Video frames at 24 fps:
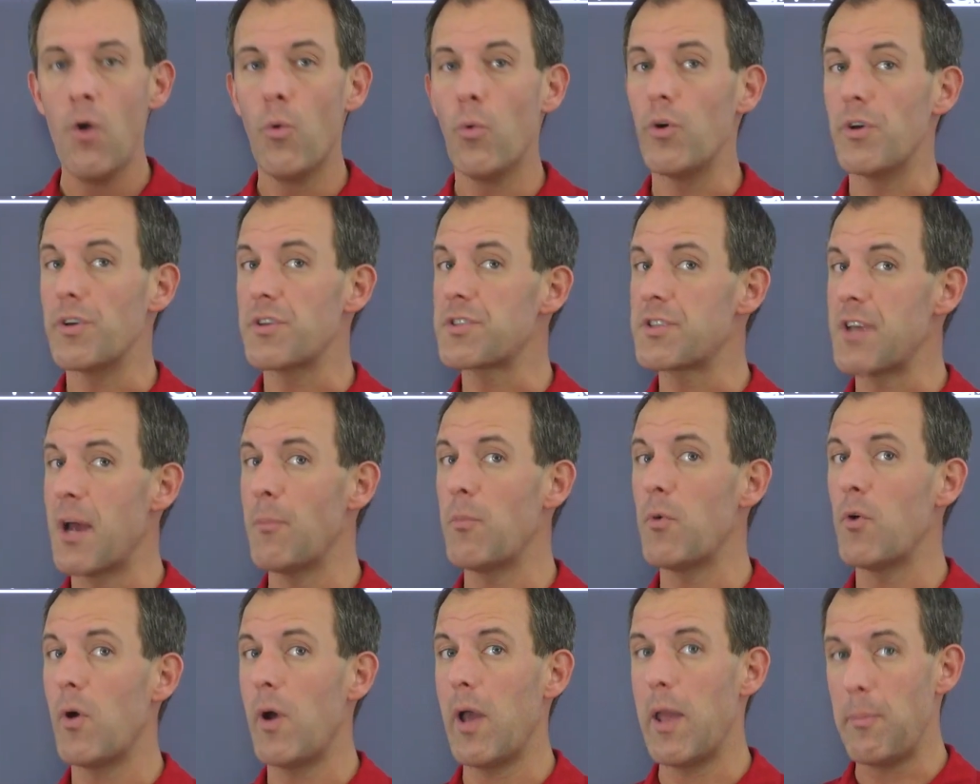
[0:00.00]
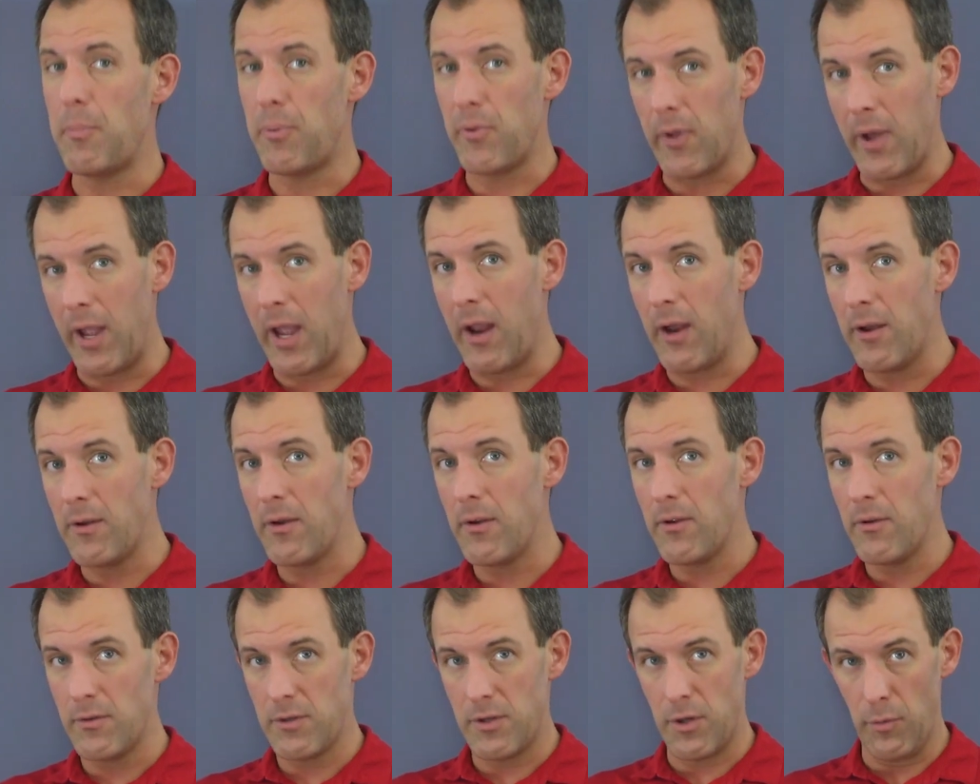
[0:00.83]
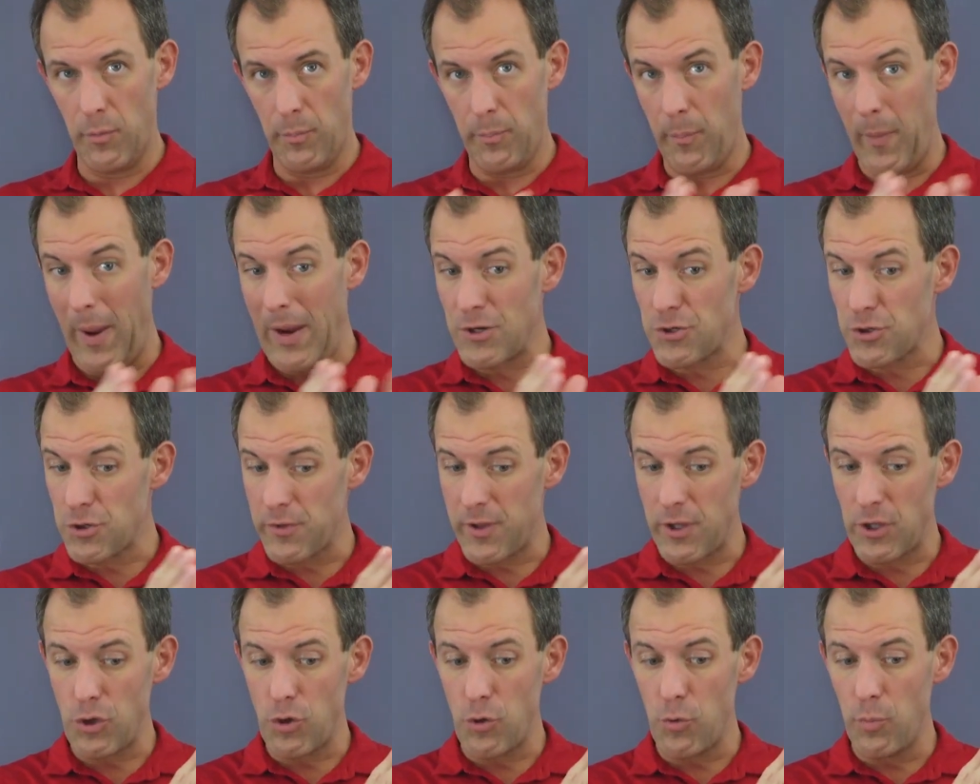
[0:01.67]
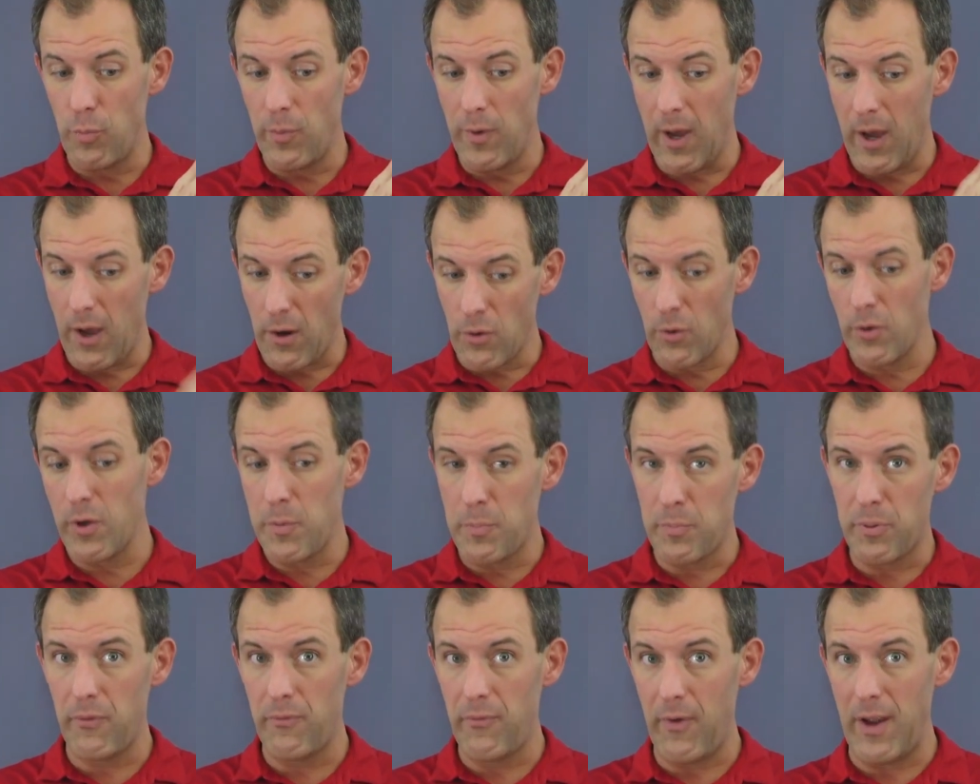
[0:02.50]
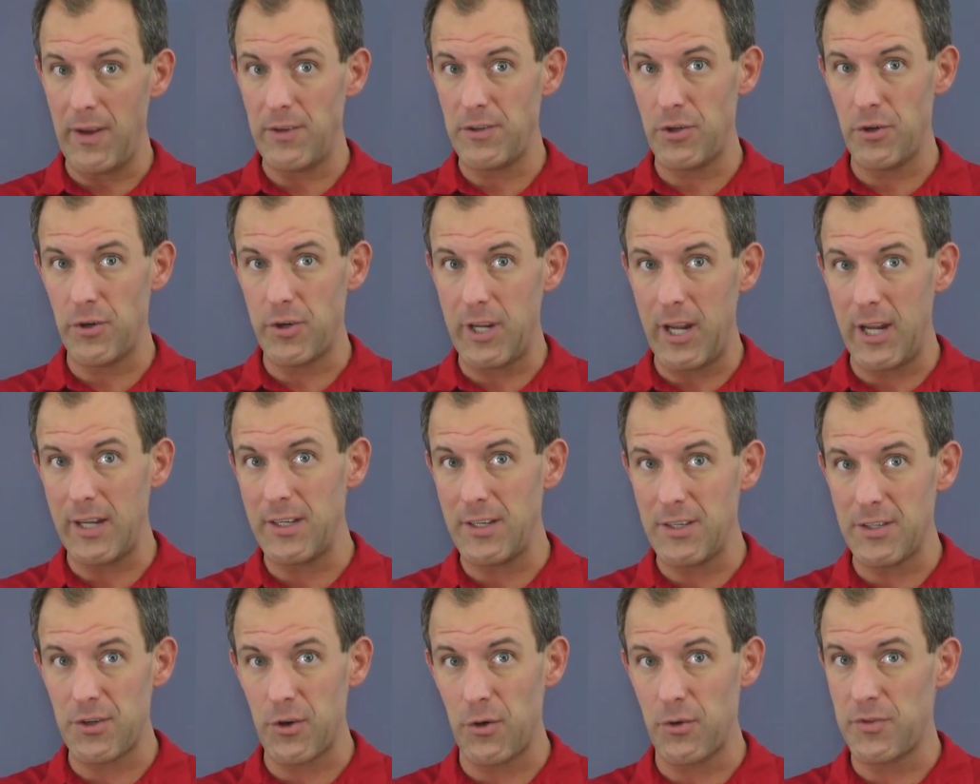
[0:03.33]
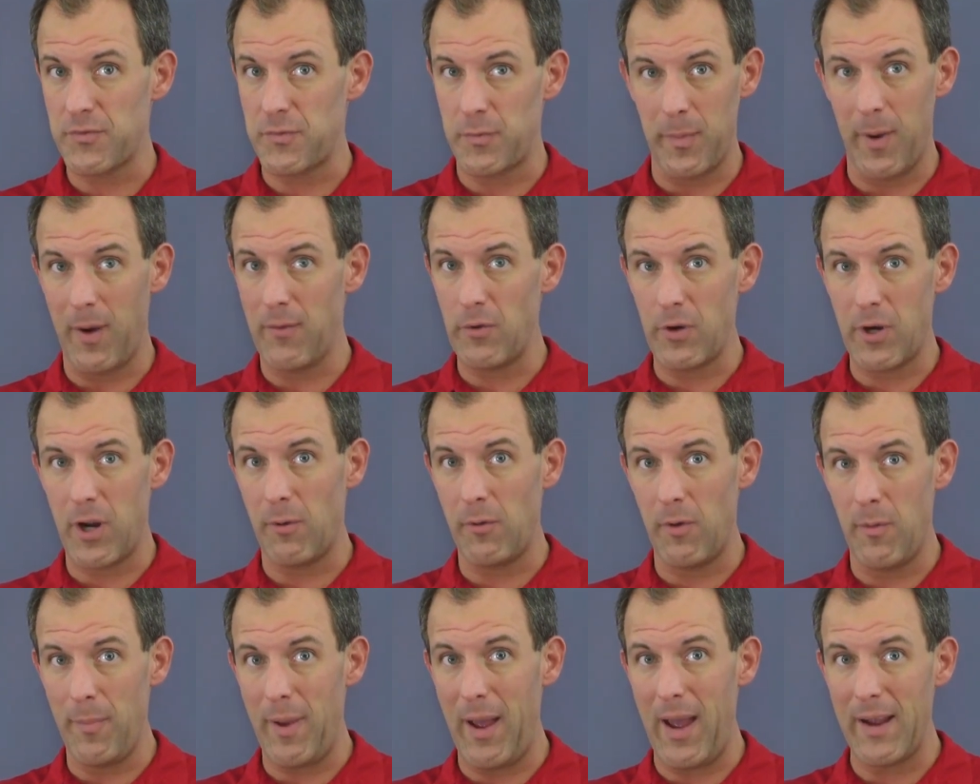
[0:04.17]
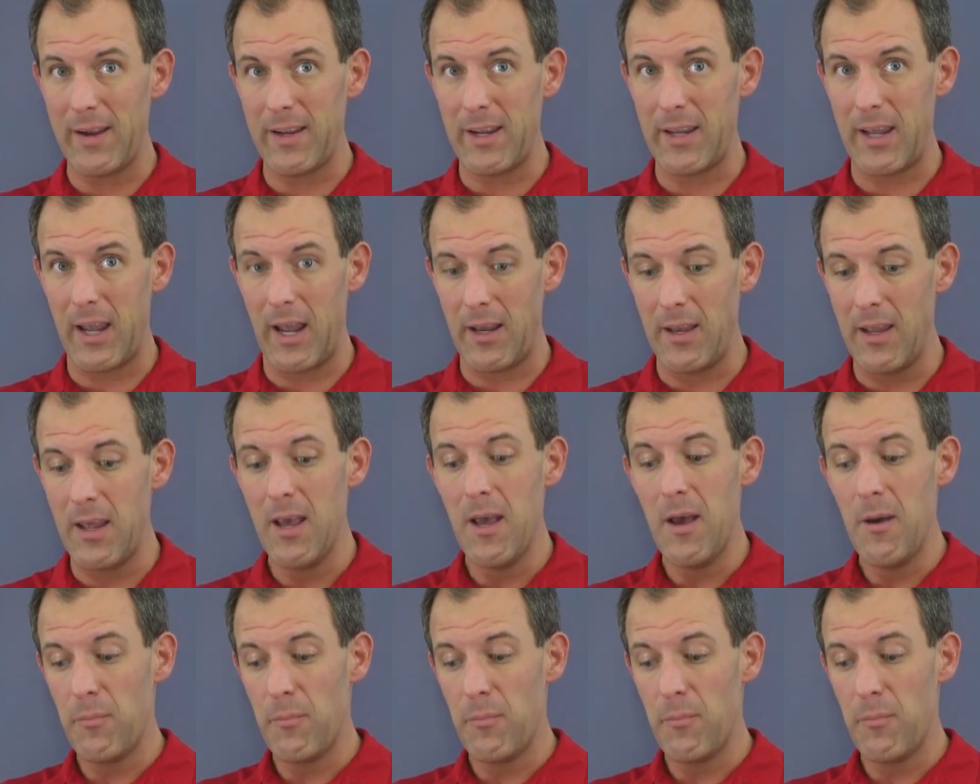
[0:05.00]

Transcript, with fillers: We'll assemble a plan to make sure that you not only prevent your kidney stones from ever coming back again,